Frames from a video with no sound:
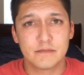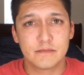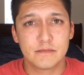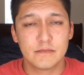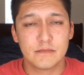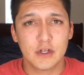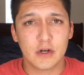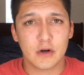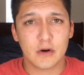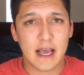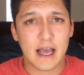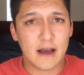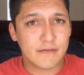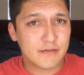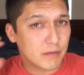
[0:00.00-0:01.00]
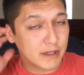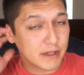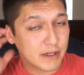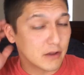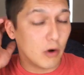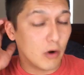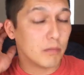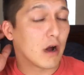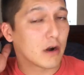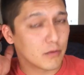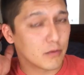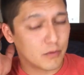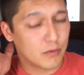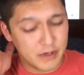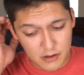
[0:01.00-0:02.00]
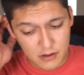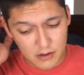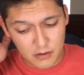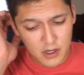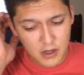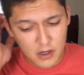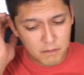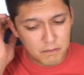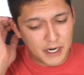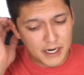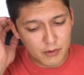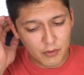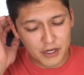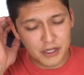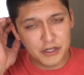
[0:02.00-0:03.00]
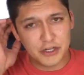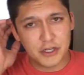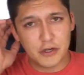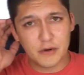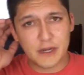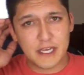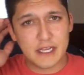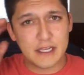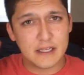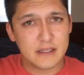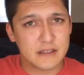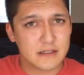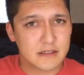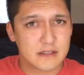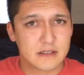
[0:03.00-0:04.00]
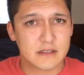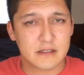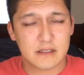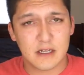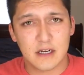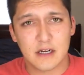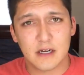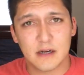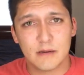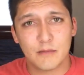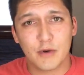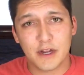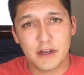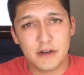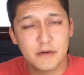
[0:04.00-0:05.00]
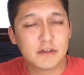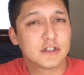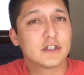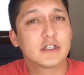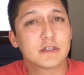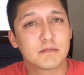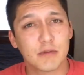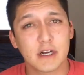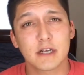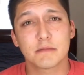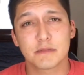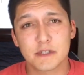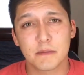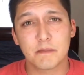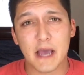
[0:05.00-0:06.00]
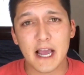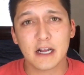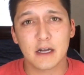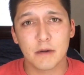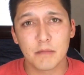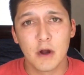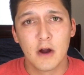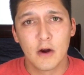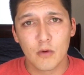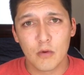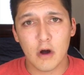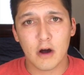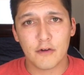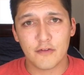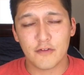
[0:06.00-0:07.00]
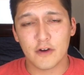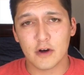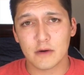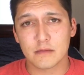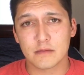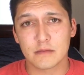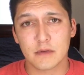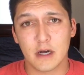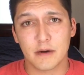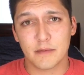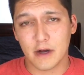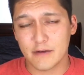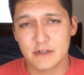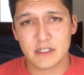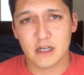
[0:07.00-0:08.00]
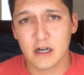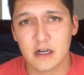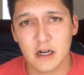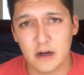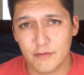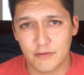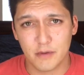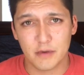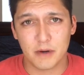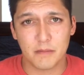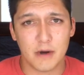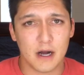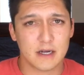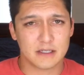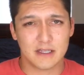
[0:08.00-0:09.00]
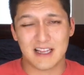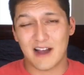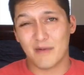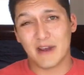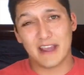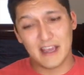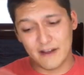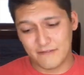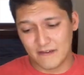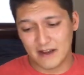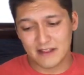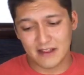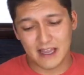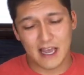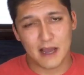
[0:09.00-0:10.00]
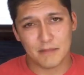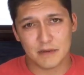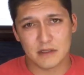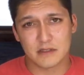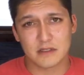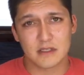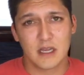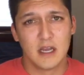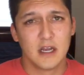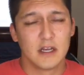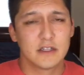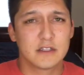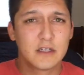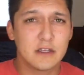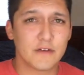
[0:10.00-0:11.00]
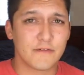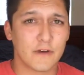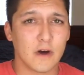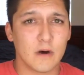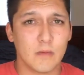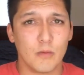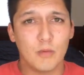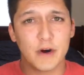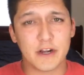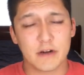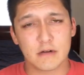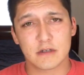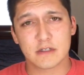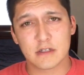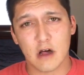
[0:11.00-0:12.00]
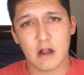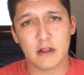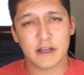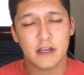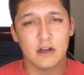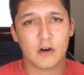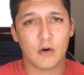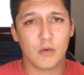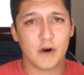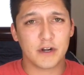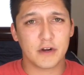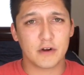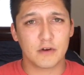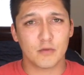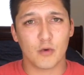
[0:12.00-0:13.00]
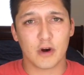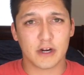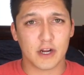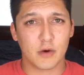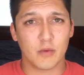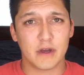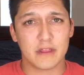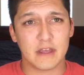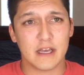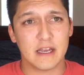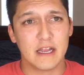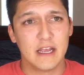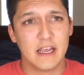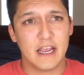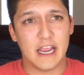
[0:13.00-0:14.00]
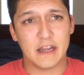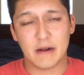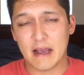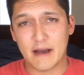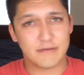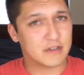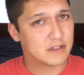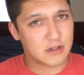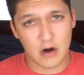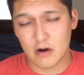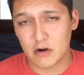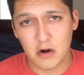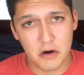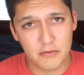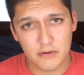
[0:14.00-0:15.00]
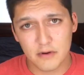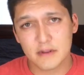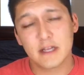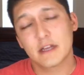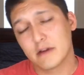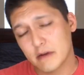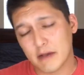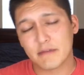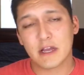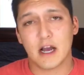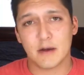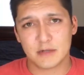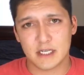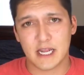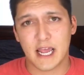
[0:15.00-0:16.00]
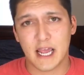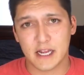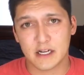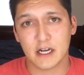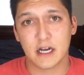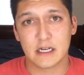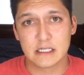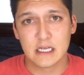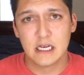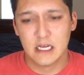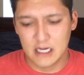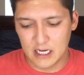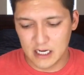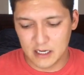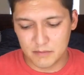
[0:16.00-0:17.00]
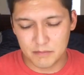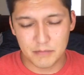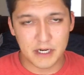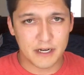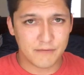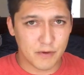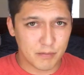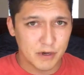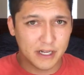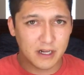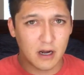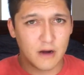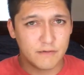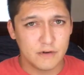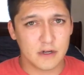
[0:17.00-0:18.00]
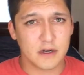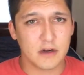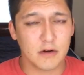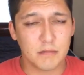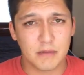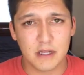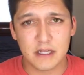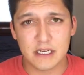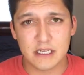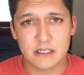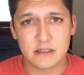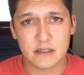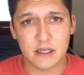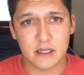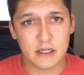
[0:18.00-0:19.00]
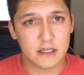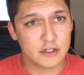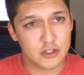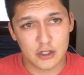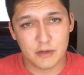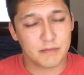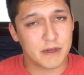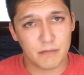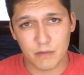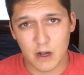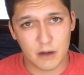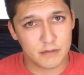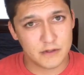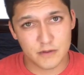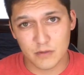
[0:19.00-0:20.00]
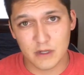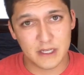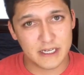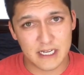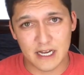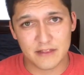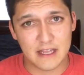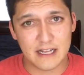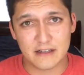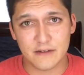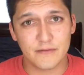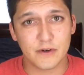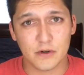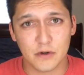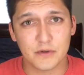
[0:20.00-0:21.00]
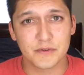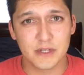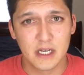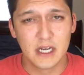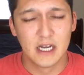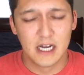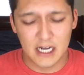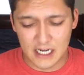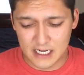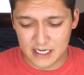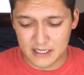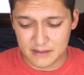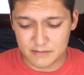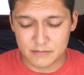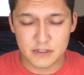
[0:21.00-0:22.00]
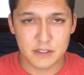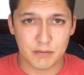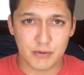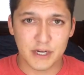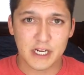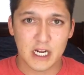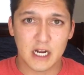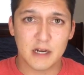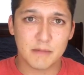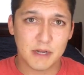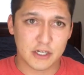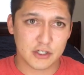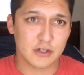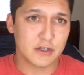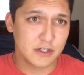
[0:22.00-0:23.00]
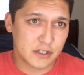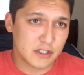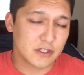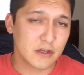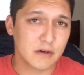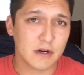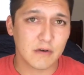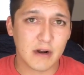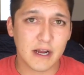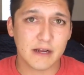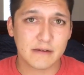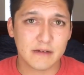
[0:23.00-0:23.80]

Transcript: bring the whole plotter with you. But what you do is you just bring them some backup raw film, obviously uncut film in a box, and that way if anything happens to the film when you're installing it or when you're working with it and you have to start over, then you have the option to hand cut. But if you're pretty confident in your abilities, then it shouldn't be a problem. It's really not that difficult to pre-cut and make sure you're just doing it right.